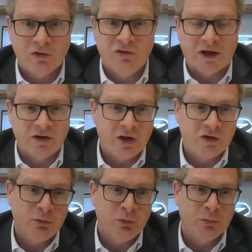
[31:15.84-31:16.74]

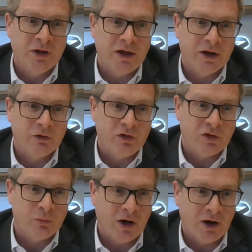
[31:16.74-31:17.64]
technology will play an
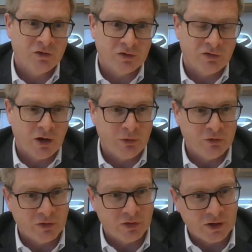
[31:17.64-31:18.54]
increasing part of how we
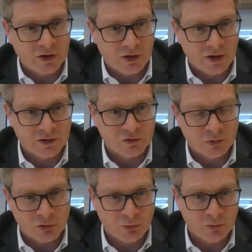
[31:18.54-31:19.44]
run the airline in
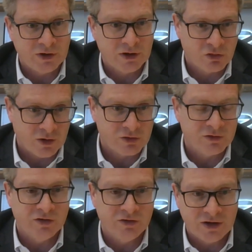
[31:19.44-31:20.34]
terms of both the insights
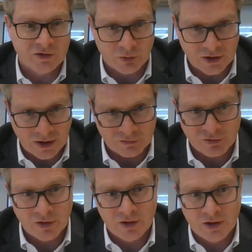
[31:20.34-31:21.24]
and the data we
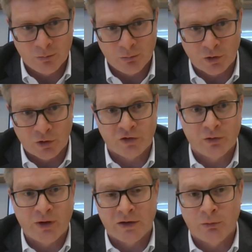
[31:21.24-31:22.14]
have, but also the
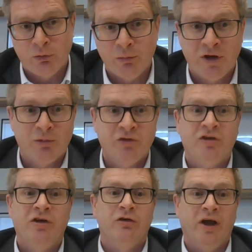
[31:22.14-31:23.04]
way I think we'll be able to
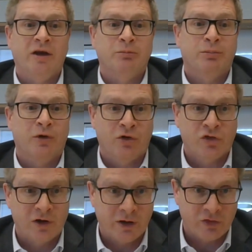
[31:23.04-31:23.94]
curate
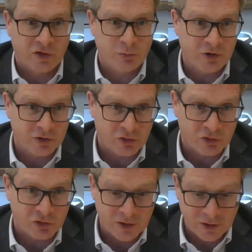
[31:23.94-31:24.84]
personalized
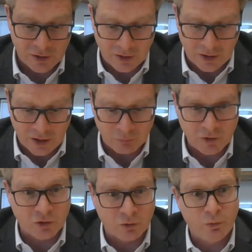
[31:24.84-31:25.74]
experiences.
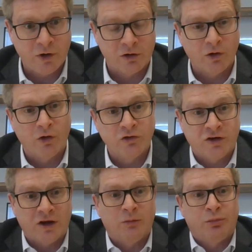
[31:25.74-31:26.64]
We are
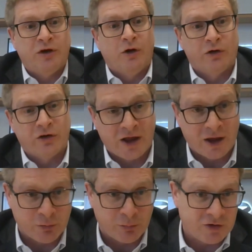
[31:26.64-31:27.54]
launching pre-order
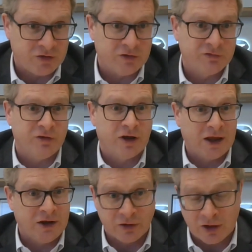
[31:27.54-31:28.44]
capability for a
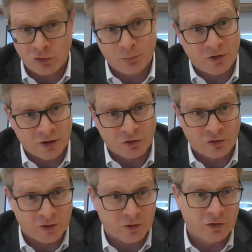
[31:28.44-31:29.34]
catering
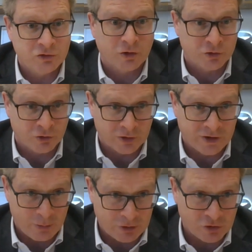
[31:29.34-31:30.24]
experience in our short-haul
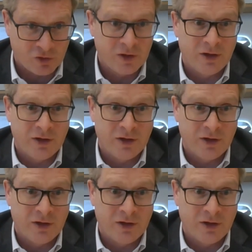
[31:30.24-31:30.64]
cabins.